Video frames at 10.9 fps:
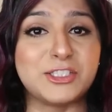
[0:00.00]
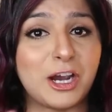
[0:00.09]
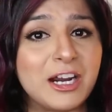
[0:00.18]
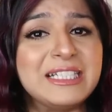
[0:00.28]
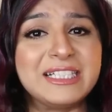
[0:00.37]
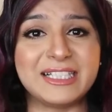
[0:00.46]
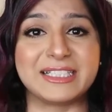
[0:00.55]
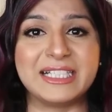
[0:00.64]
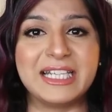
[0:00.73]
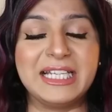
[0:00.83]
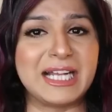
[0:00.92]

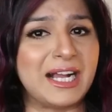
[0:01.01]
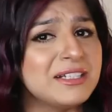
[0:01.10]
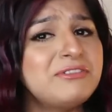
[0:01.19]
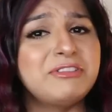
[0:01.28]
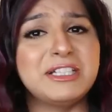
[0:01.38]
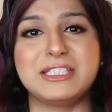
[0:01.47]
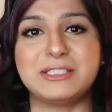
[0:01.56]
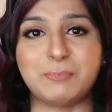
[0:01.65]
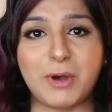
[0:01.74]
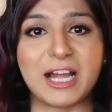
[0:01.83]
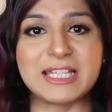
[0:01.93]
dark-colored, gunk-filled
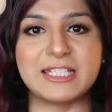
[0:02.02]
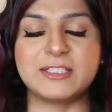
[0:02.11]
spots,